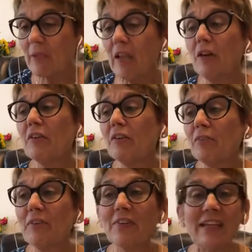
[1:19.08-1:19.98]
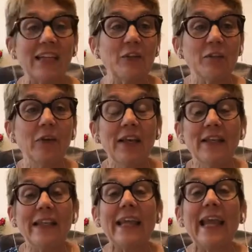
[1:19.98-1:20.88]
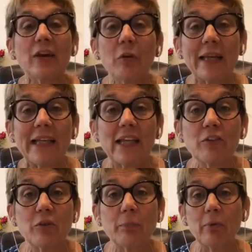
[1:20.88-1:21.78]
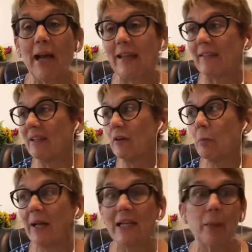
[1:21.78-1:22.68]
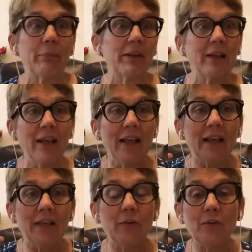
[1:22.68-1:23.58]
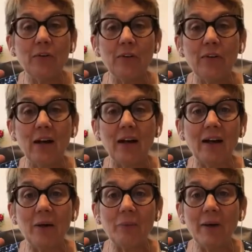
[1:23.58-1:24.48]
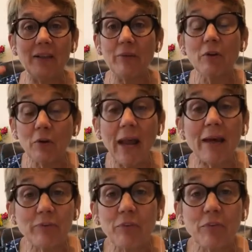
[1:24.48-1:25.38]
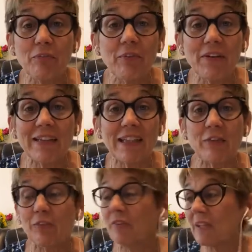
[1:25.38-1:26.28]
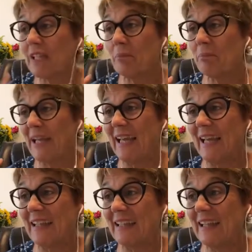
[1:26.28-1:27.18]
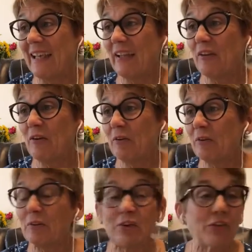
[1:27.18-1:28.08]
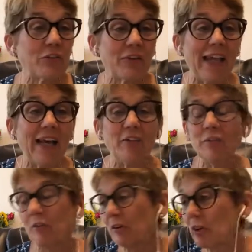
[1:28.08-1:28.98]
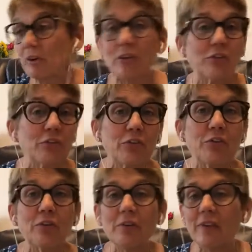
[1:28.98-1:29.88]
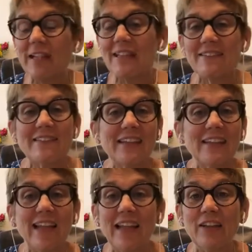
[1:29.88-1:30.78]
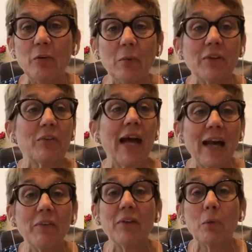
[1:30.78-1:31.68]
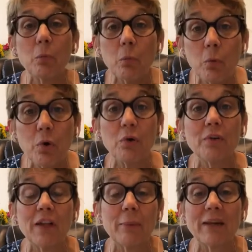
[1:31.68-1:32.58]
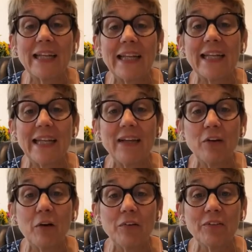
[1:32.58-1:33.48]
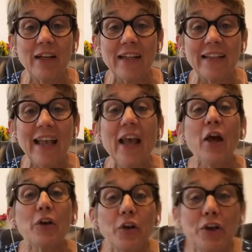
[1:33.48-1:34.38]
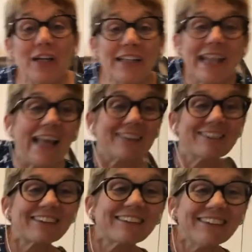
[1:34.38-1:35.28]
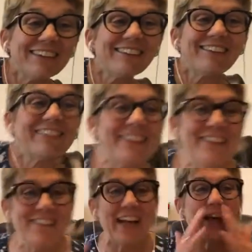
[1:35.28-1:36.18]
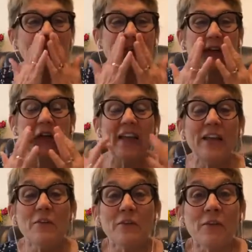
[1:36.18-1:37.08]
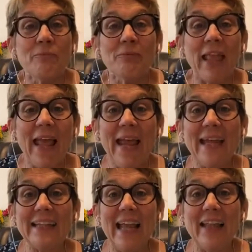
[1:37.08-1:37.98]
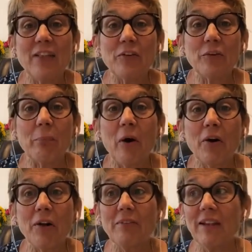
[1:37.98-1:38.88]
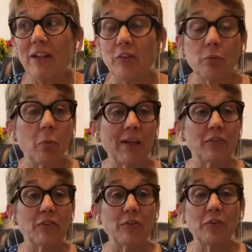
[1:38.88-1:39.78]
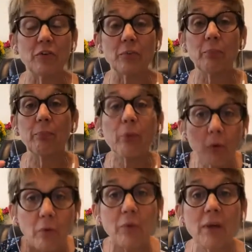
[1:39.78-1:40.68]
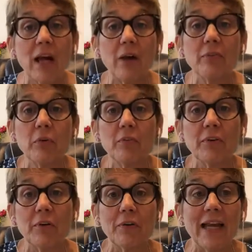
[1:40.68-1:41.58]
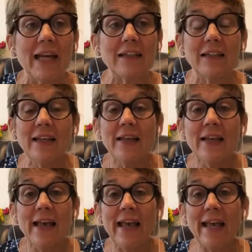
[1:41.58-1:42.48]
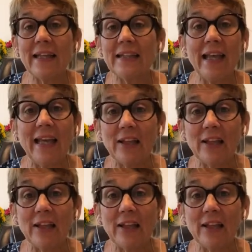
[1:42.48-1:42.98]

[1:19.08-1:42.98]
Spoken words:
it just feels like that you can't quite catch your breath, and you wake up and after very little sleep, and you look at your calendar and you look at your to-do list and you wonder, how in the world am I going to get it all done? Good, Esther. Good to see you, Esther. And there's a part of you that just wants to just pull the cover over your head and